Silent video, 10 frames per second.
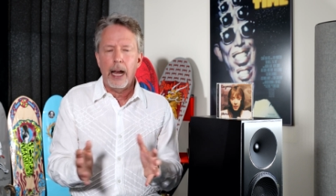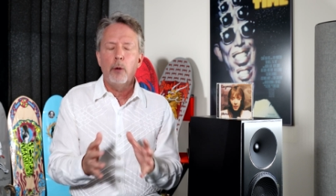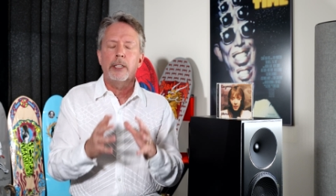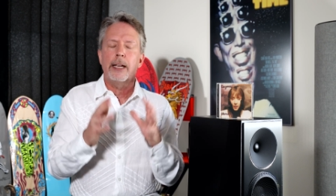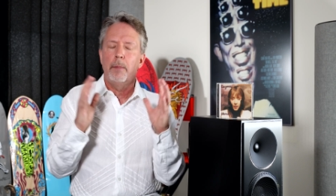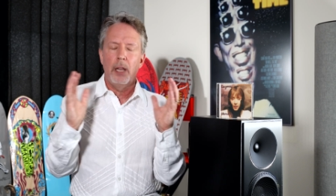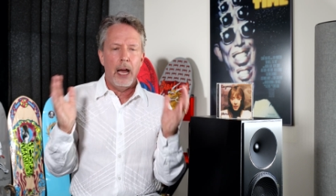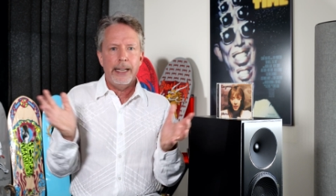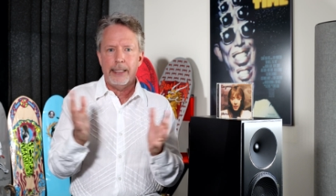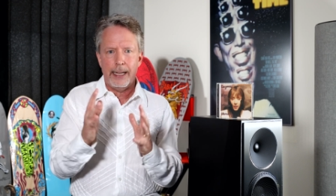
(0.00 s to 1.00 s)
I will take a
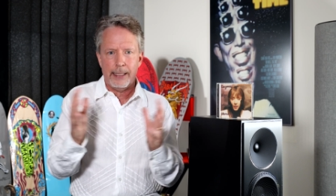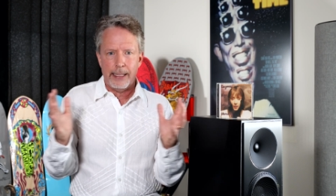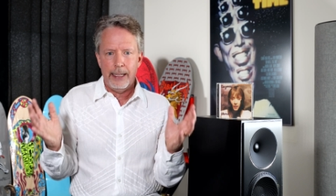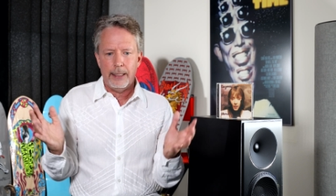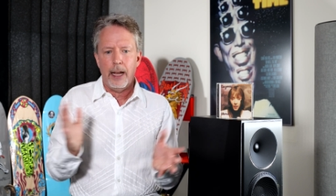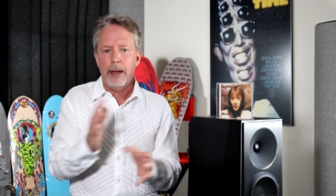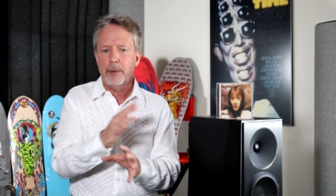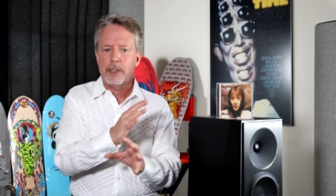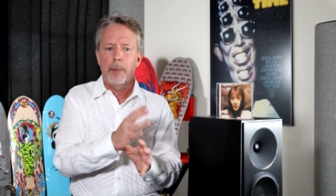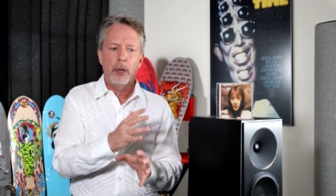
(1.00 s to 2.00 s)
blind test
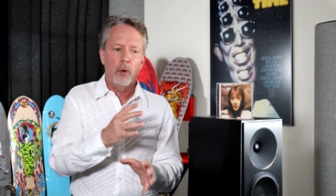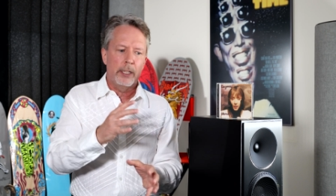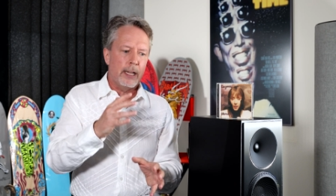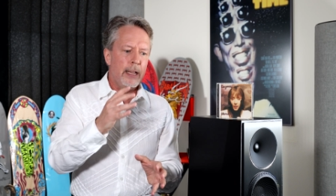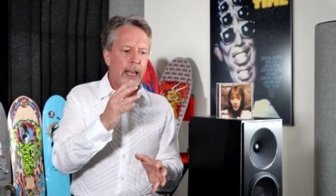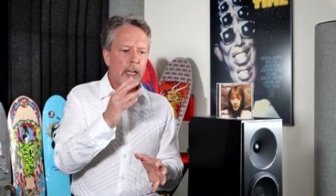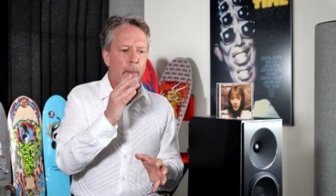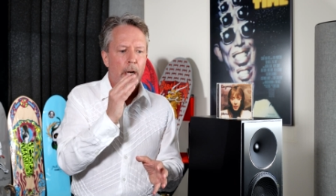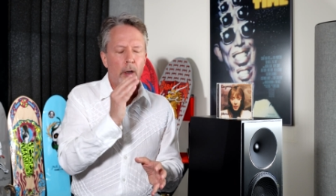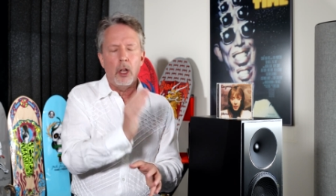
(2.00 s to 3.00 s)
anytime if somebody wants to
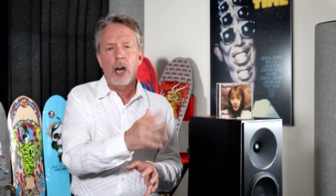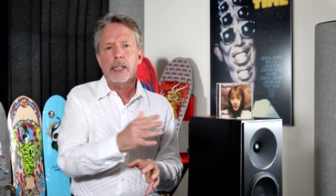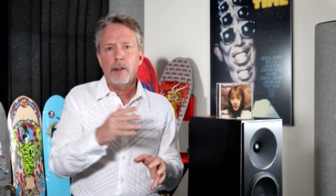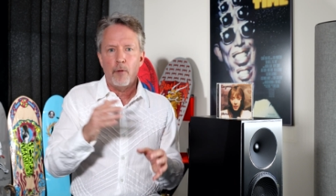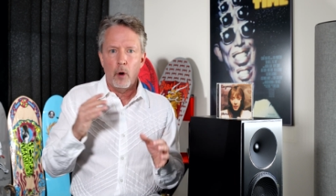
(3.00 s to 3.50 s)
compare a lossy